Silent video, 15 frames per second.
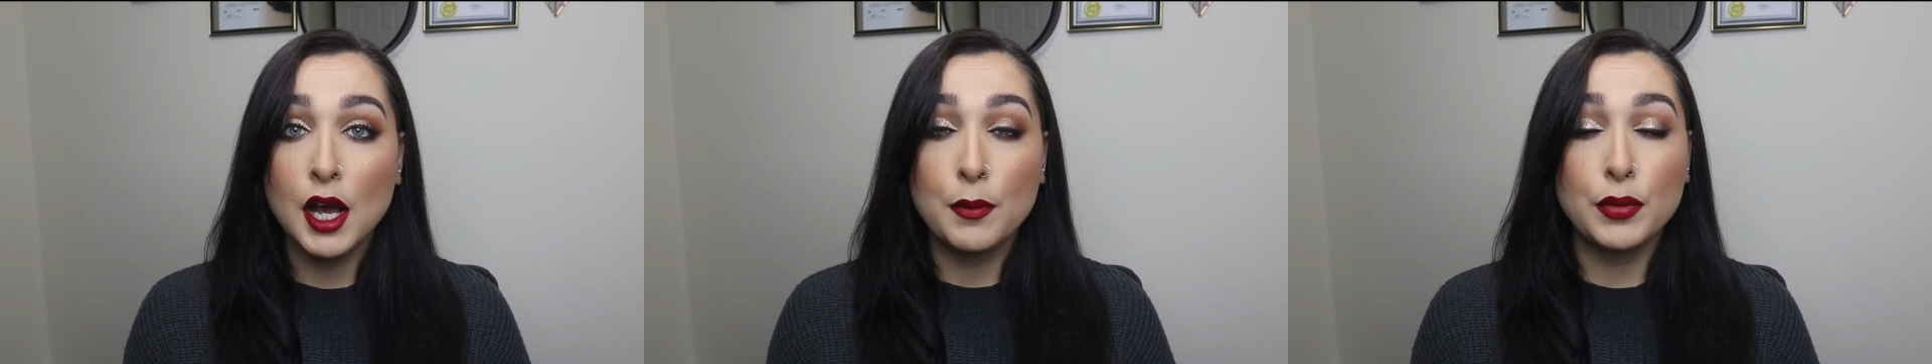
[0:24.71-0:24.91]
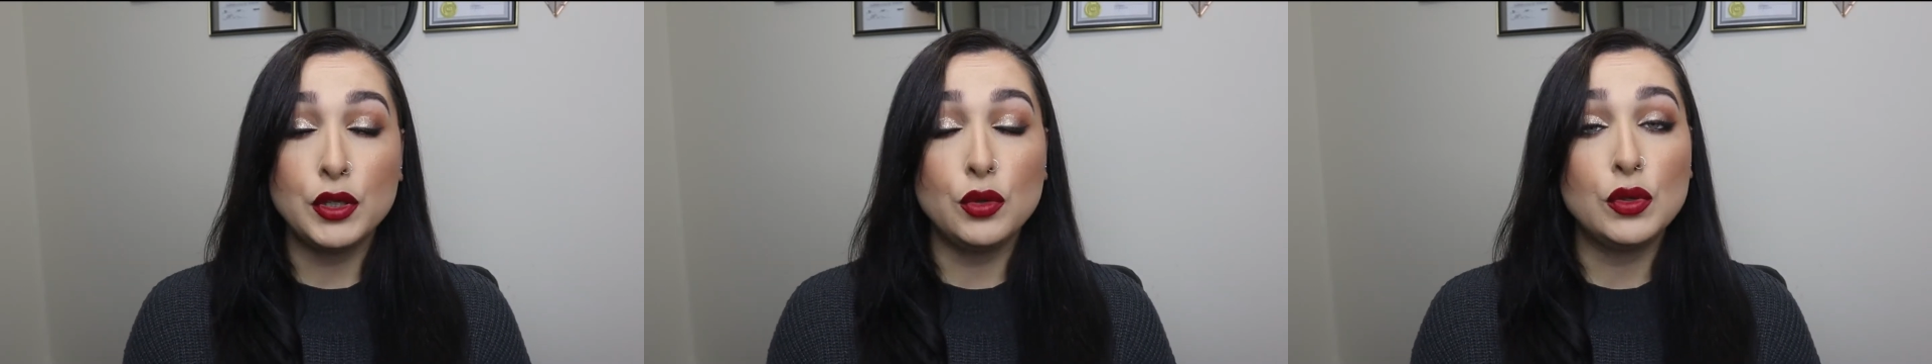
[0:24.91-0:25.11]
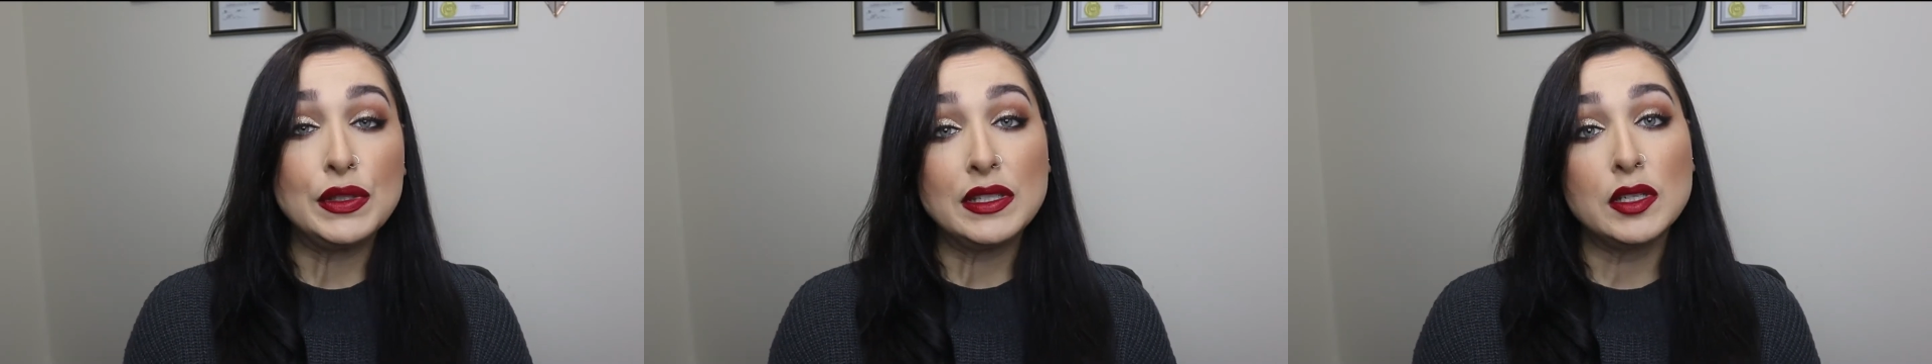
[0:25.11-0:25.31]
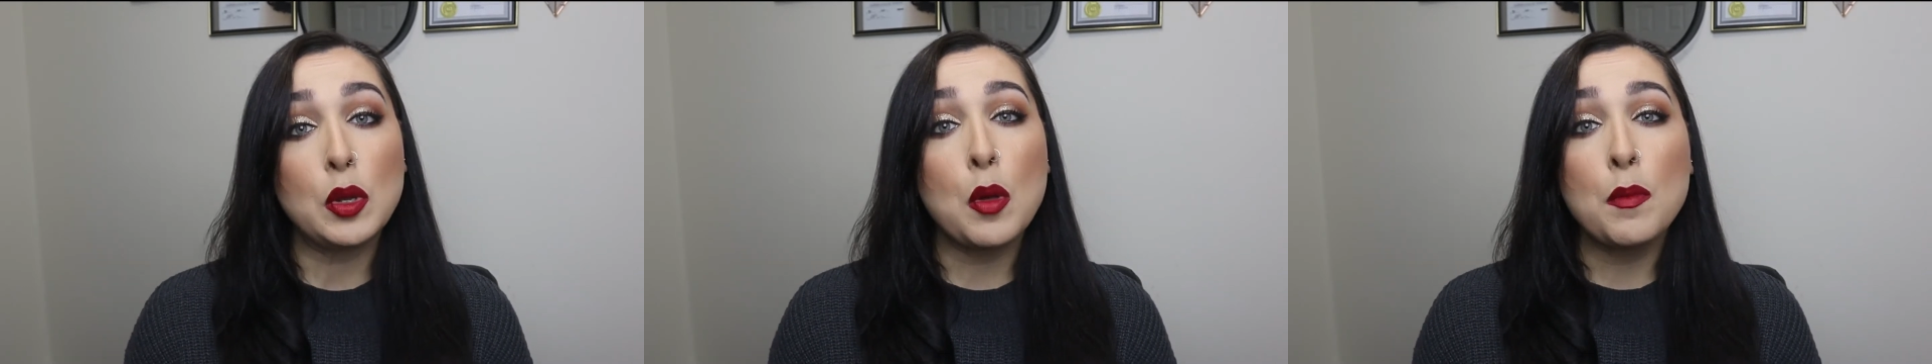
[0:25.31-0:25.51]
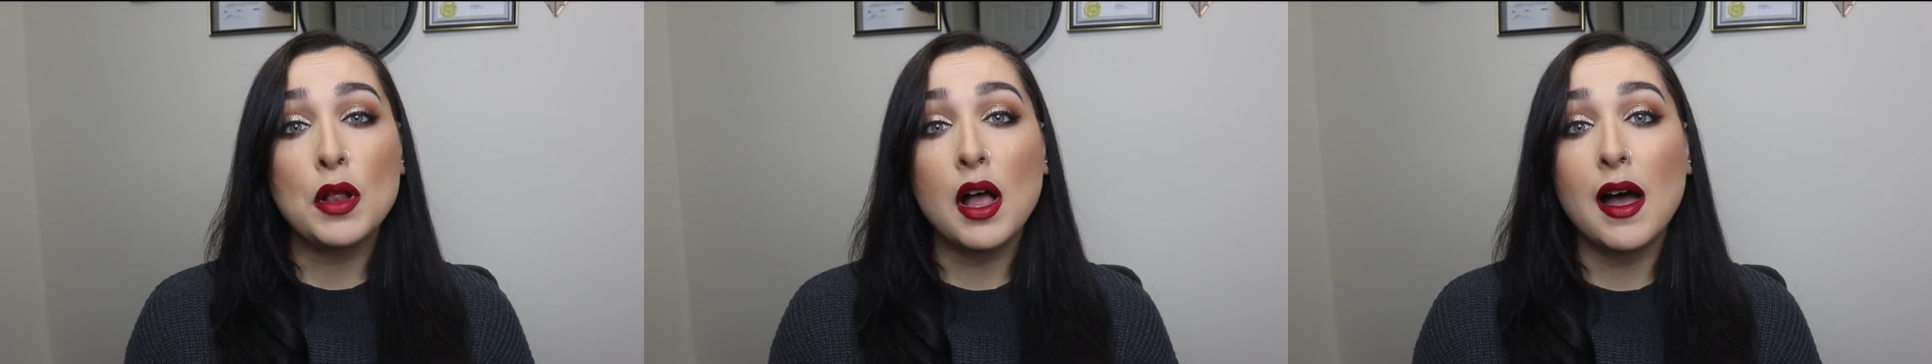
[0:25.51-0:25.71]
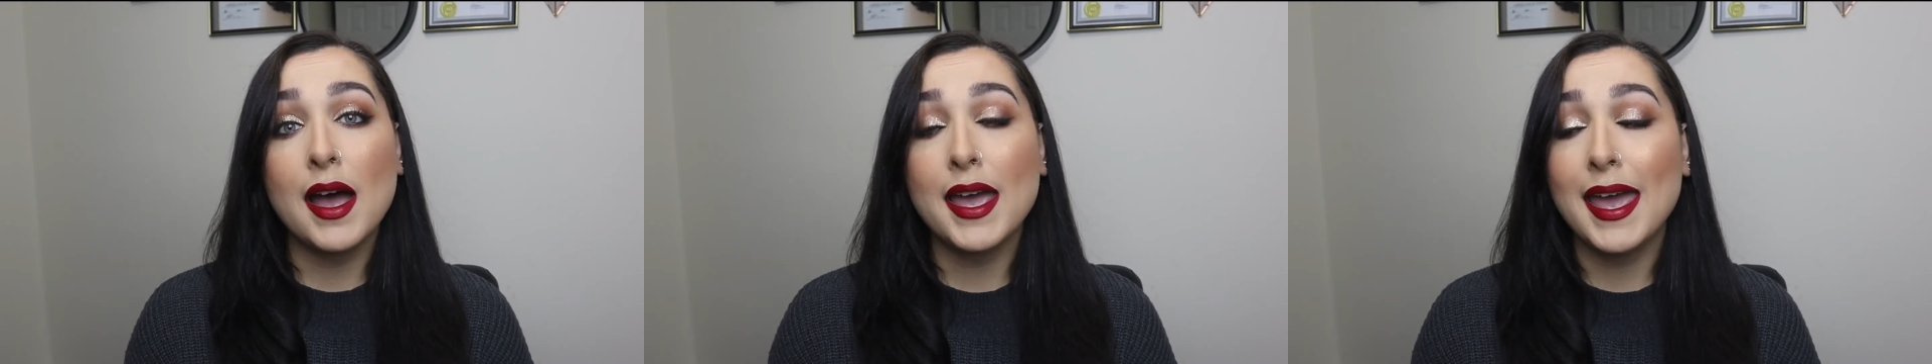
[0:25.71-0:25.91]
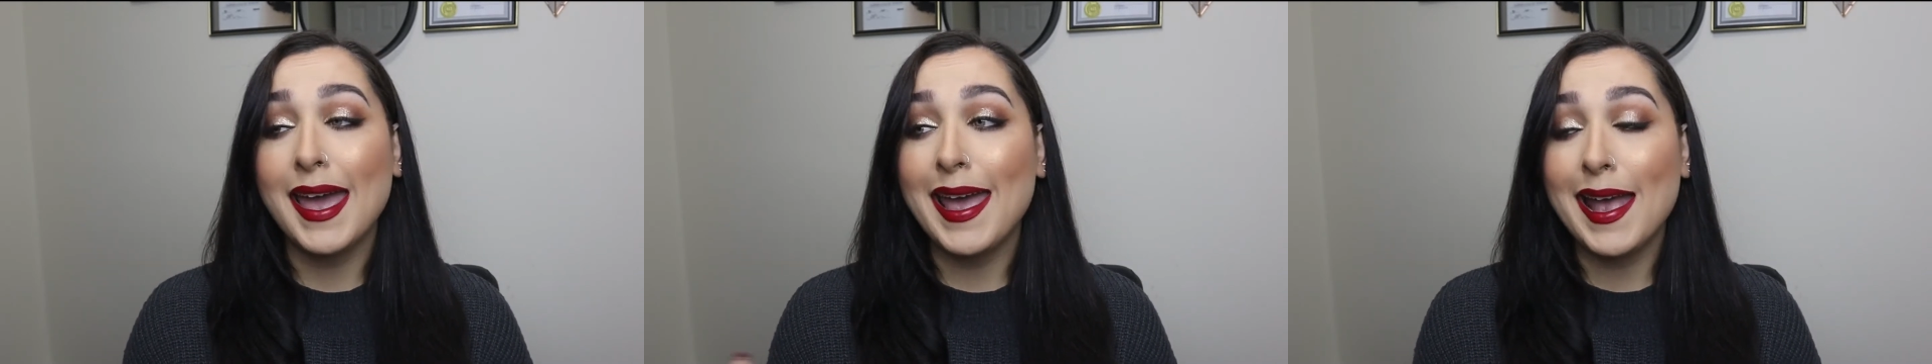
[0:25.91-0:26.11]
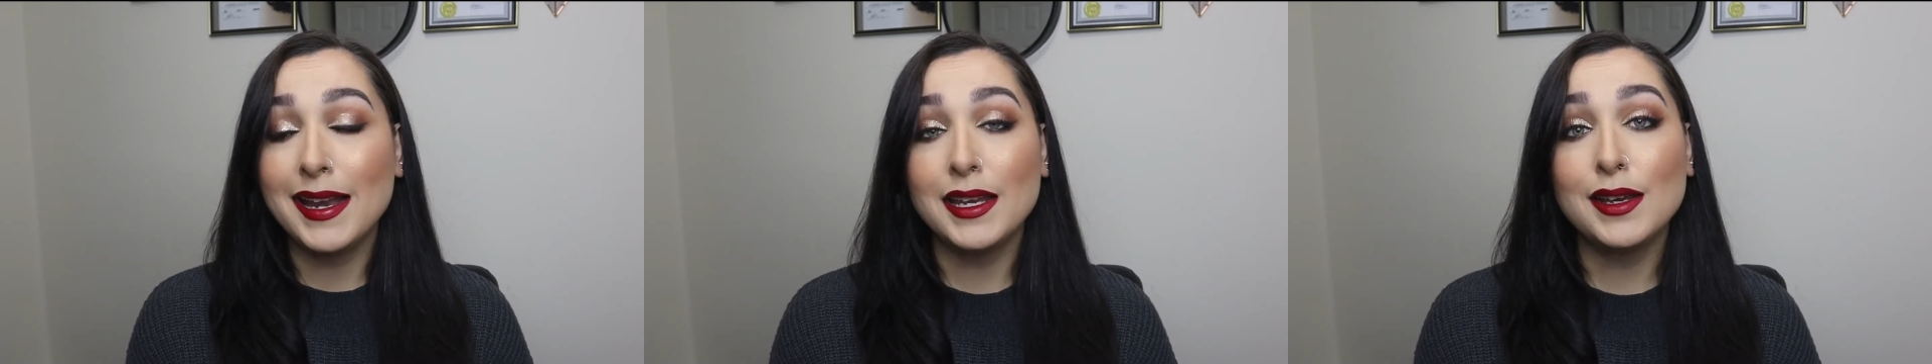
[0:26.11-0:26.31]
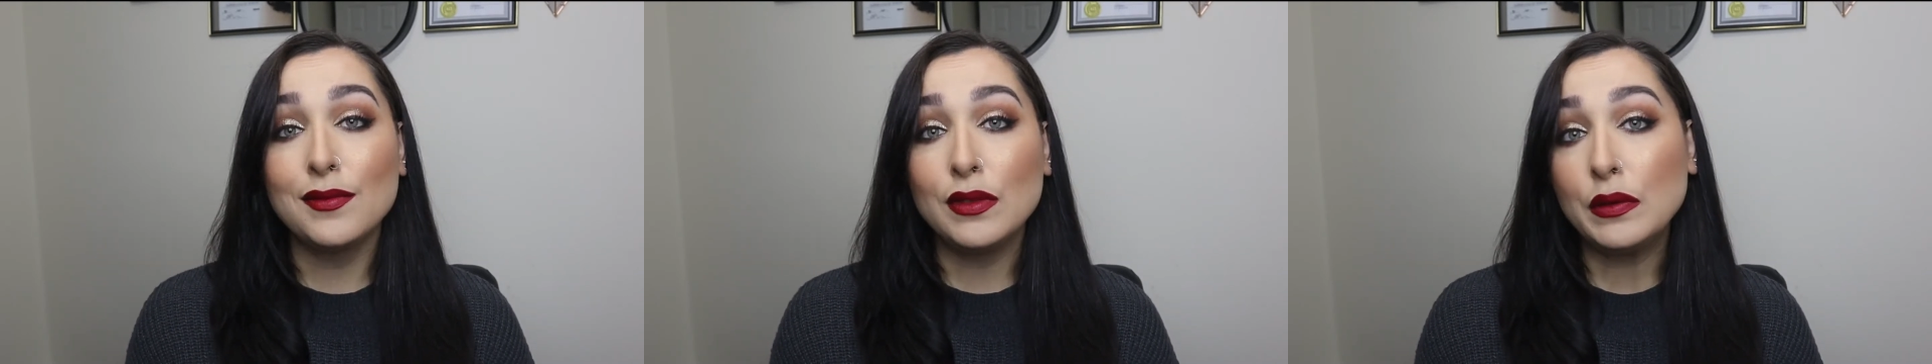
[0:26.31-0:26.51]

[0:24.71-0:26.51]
but you can still apply any of